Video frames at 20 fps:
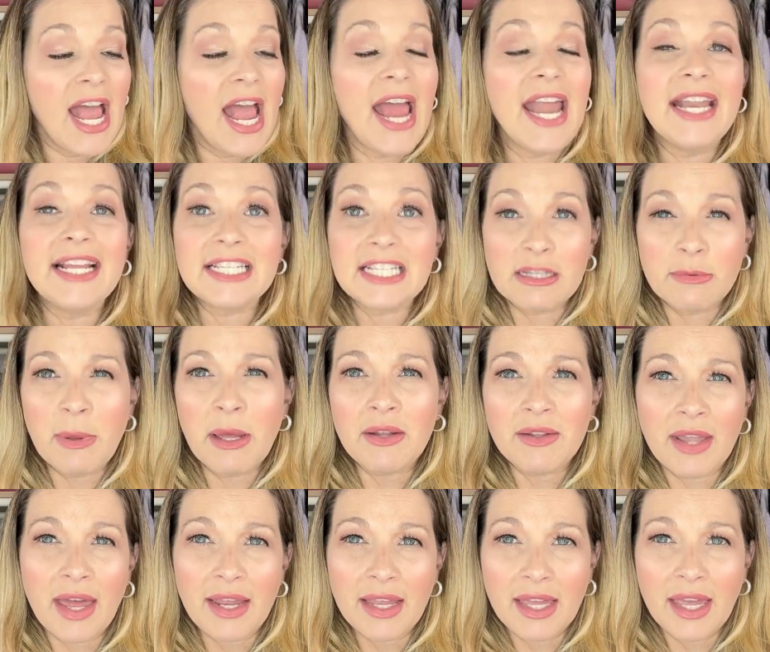And it
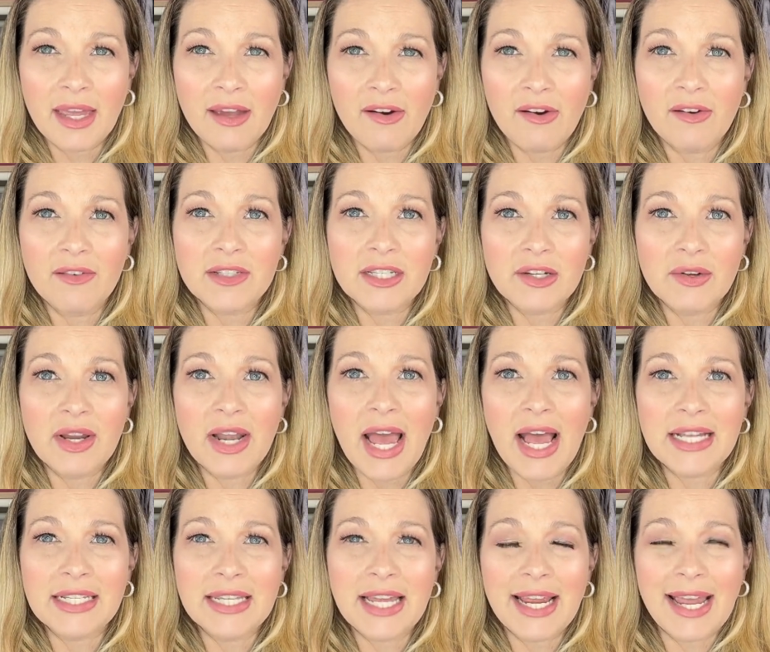smelled like kale. So it
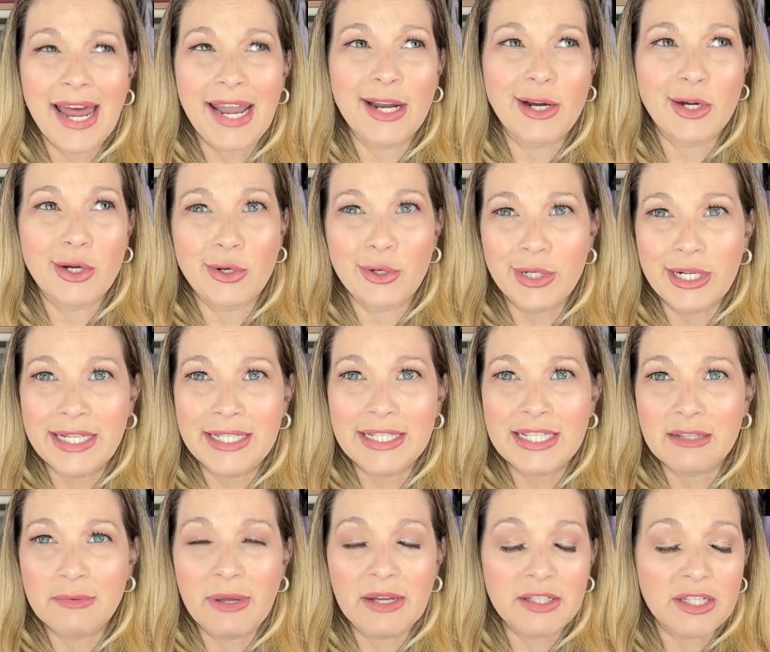has that kind of green
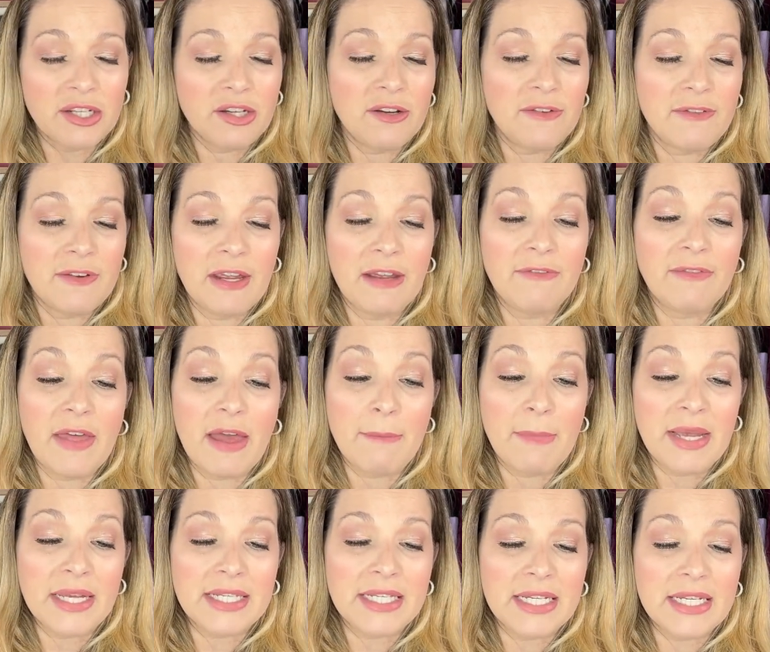smell to it, if that
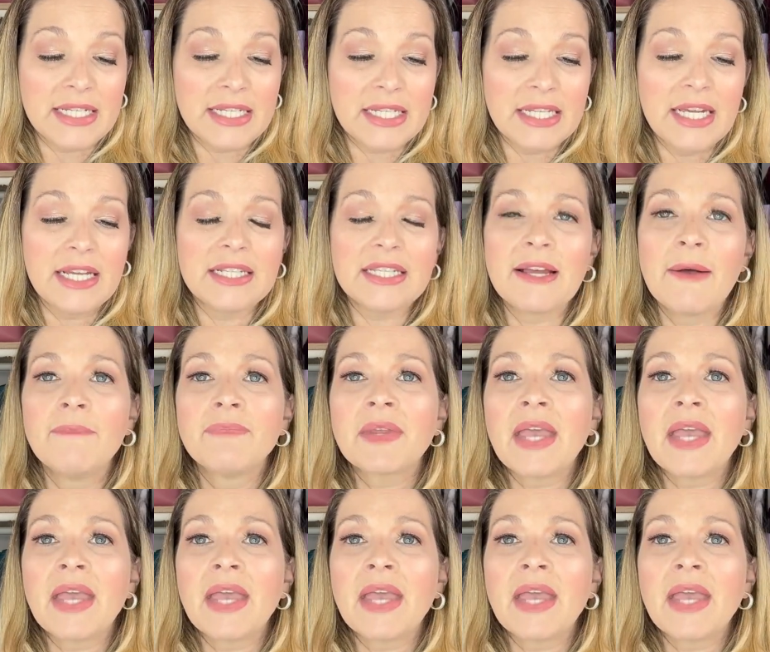makes any sense.